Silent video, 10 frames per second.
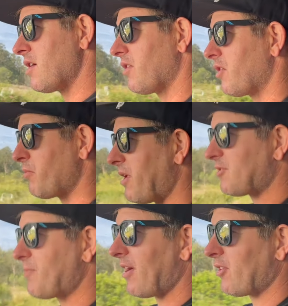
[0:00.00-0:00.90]
Little Mace
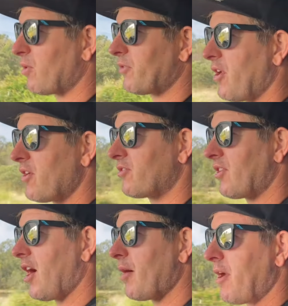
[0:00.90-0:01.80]
Man's with us. Say
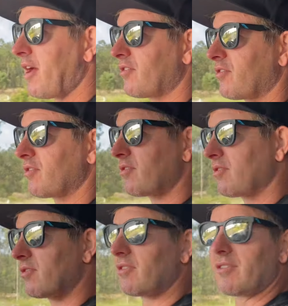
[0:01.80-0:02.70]
hi, Mace.
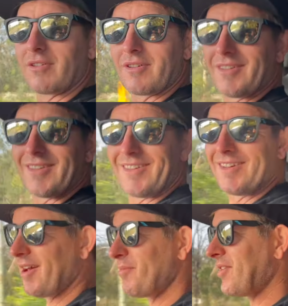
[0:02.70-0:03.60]
Hi.
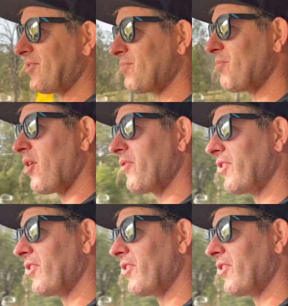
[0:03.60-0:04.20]
Yeah, Mace is behind the